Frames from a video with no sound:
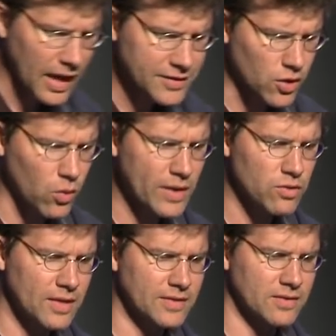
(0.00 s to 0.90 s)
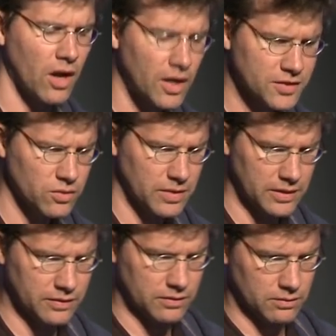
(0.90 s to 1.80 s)
And so what this also
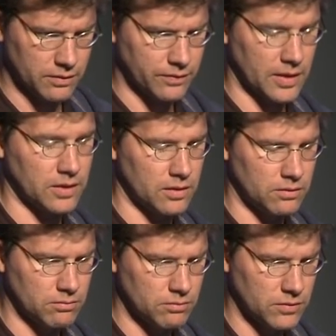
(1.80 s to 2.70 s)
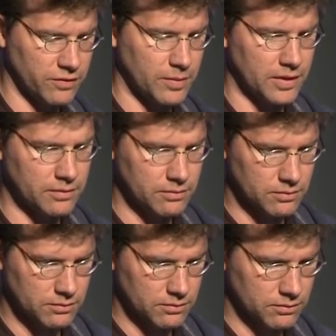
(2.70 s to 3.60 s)
means, if my
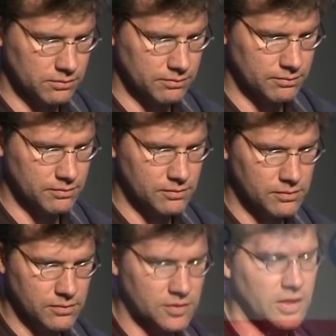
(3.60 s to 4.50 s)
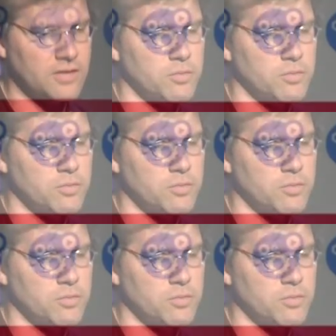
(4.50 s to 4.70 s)
slides